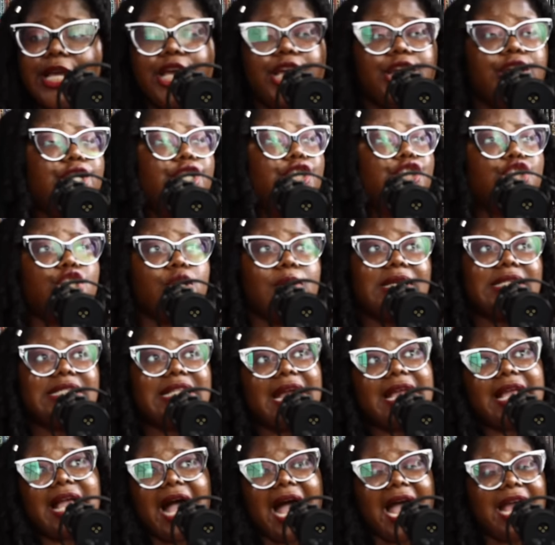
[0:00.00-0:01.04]
She was like,
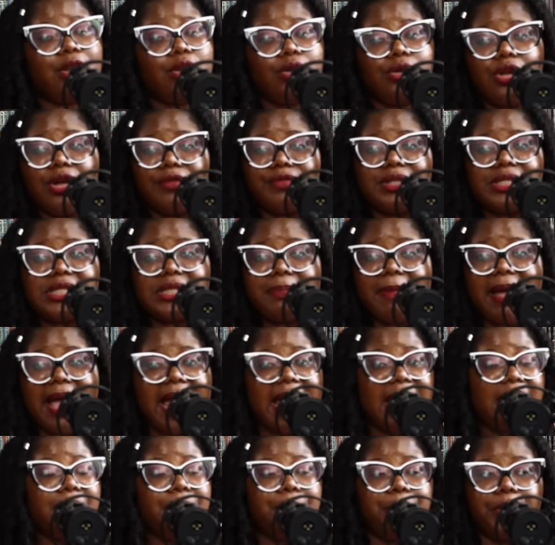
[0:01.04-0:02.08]
I don't love this man,
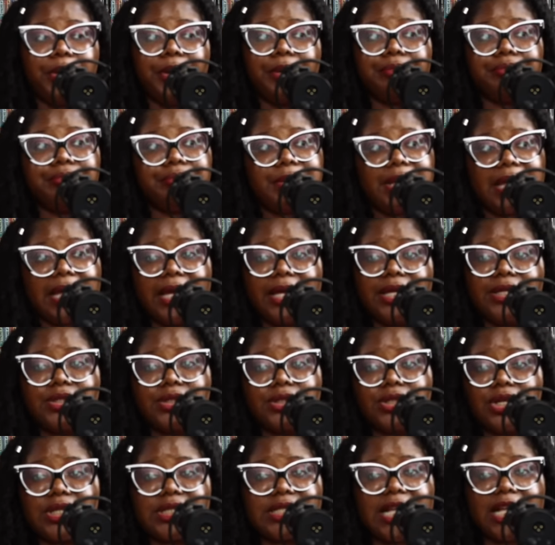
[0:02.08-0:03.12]
but is
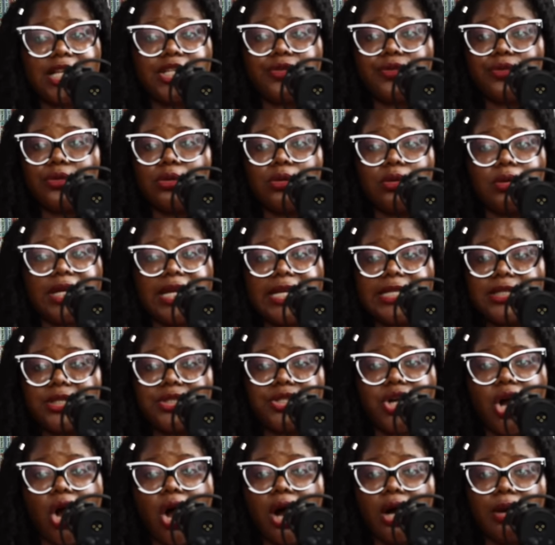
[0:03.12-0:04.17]
successful, is in the
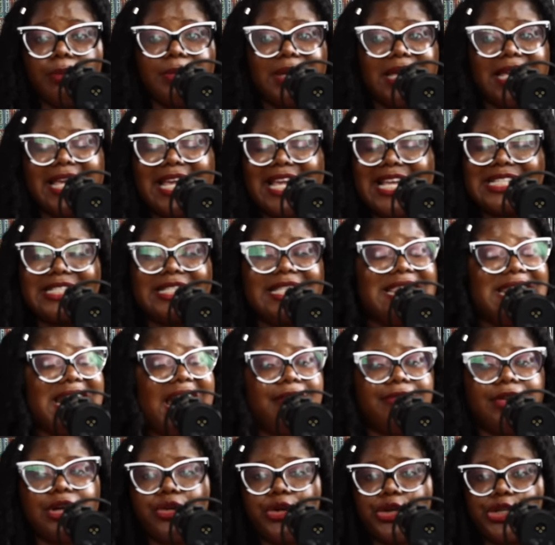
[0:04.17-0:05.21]
army, is never
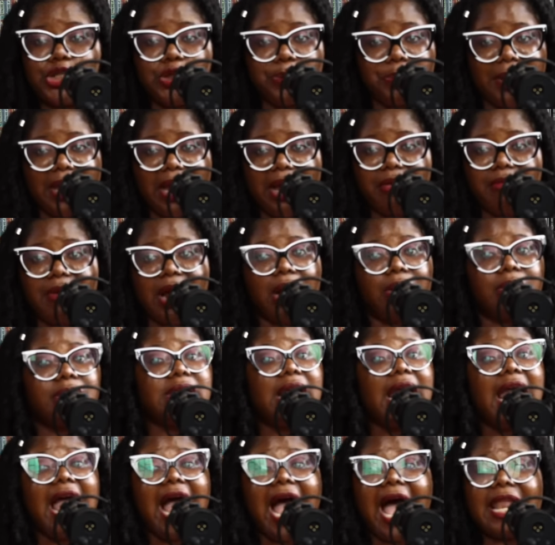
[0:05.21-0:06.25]
going to be around,
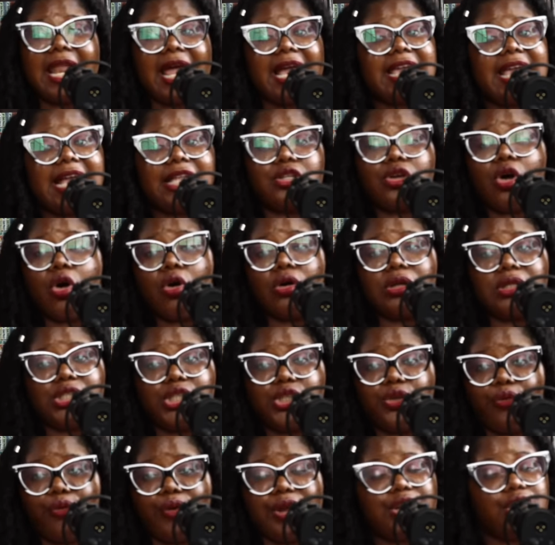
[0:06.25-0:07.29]
and I get all these
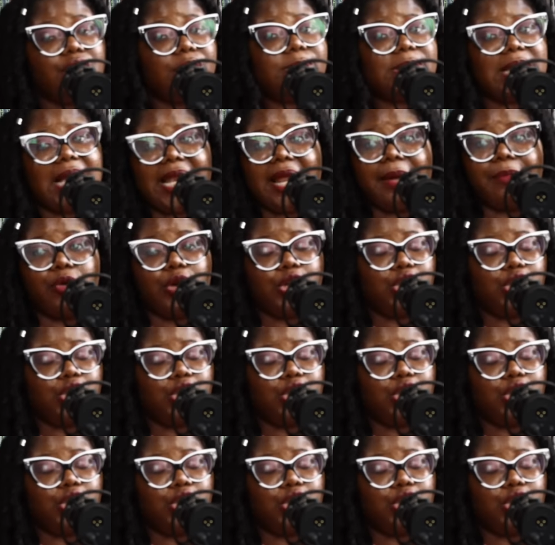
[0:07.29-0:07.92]
freedoms and I'm going to